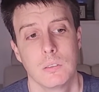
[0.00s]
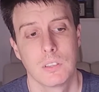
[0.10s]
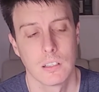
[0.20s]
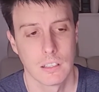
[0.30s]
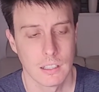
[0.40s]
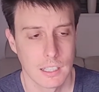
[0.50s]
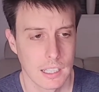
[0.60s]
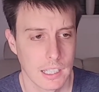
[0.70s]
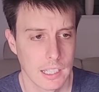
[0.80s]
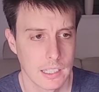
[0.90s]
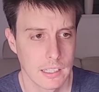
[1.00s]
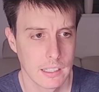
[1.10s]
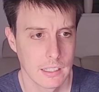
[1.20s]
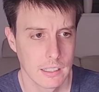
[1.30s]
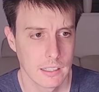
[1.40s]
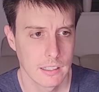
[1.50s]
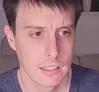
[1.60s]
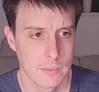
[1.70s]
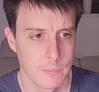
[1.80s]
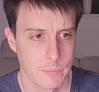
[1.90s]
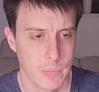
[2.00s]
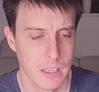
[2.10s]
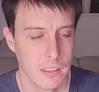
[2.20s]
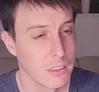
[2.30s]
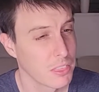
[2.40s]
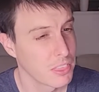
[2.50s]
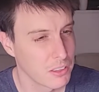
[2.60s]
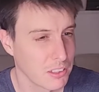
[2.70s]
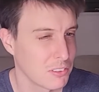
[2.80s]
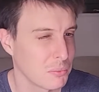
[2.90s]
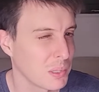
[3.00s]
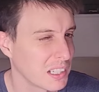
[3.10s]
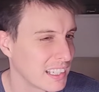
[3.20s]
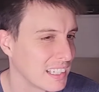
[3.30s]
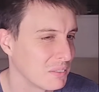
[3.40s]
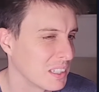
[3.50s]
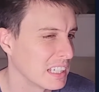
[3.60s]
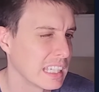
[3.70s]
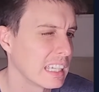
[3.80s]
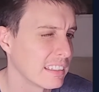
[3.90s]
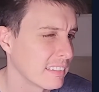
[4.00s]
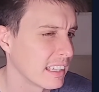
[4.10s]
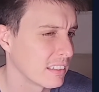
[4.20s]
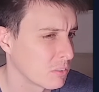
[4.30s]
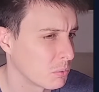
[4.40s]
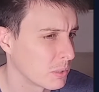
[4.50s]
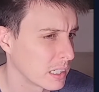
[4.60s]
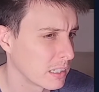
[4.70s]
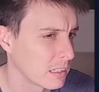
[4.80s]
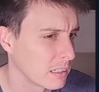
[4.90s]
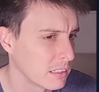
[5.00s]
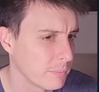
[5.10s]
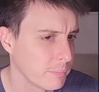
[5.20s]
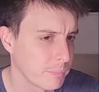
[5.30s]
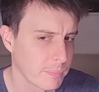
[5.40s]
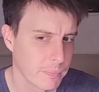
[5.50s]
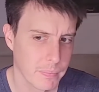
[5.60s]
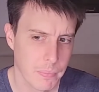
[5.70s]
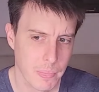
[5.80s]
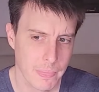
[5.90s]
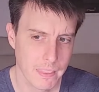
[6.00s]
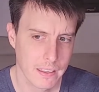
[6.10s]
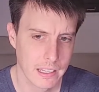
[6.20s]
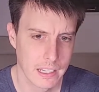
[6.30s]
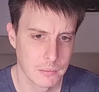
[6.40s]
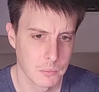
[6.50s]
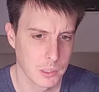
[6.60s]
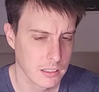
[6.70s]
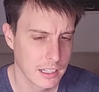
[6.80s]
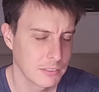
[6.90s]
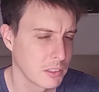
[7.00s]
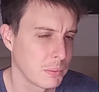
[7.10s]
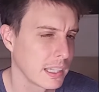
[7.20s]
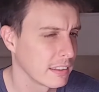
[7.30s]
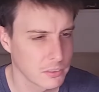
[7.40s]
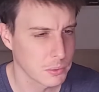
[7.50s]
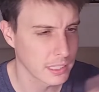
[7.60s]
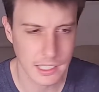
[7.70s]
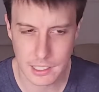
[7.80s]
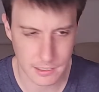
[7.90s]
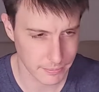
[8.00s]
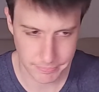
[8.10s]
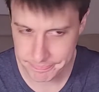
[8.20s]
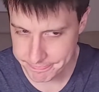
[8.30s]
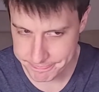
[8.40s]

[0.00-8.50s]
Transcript: We've got an I in the third spot. I'm gonna guess that's real. We're gonna have to play this one again